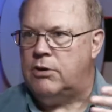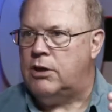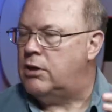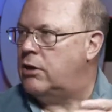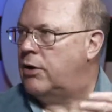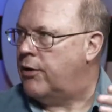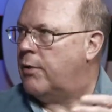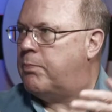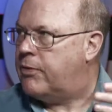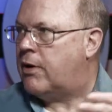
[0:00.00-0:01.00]
you know
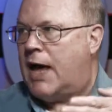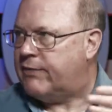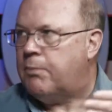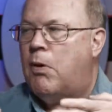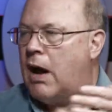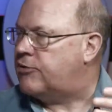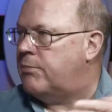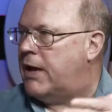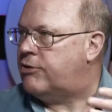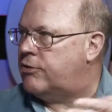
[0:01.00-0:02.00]
they're they're kind of
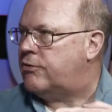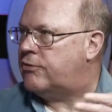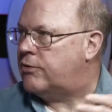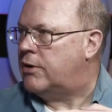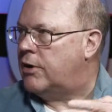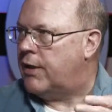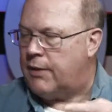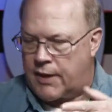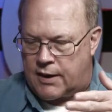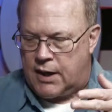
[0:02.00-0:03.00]
approximations. You
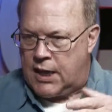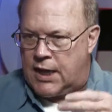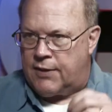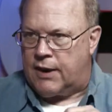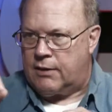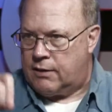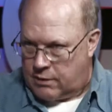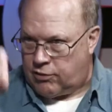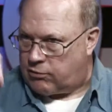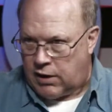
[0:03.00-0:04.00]
know that that
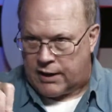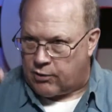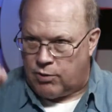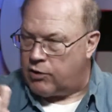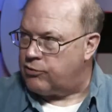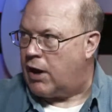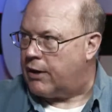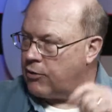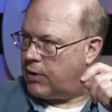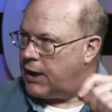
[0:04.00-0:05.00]
just like the road's
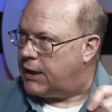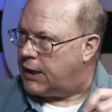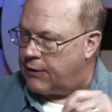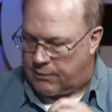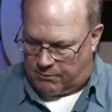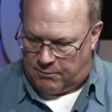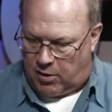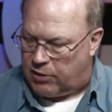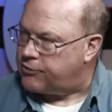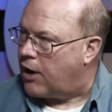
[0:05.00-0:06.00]
not green and the
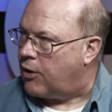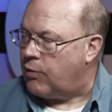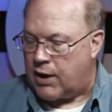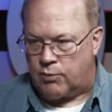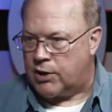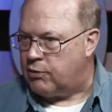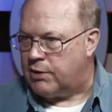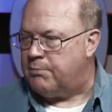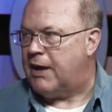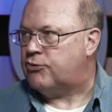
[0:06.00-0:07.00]
mall's not red, we're
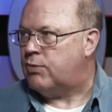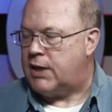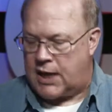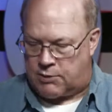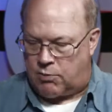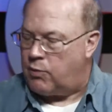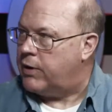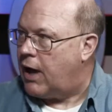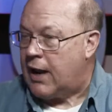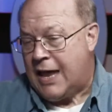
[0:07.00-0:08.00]
doing the best we can with what
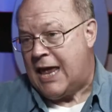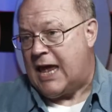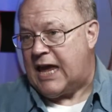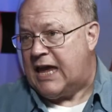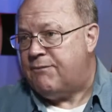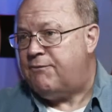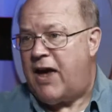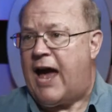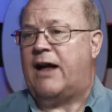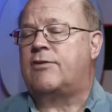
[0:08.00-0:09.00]
we got. In
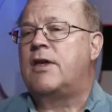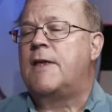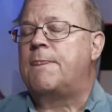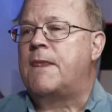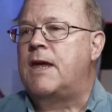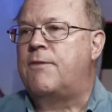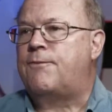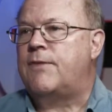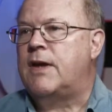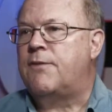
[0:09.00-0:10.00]
fact,
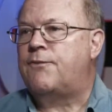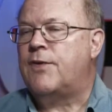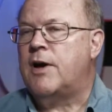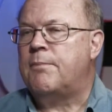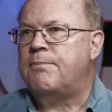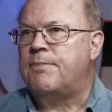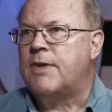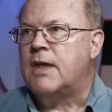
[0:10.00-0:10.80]
if if um,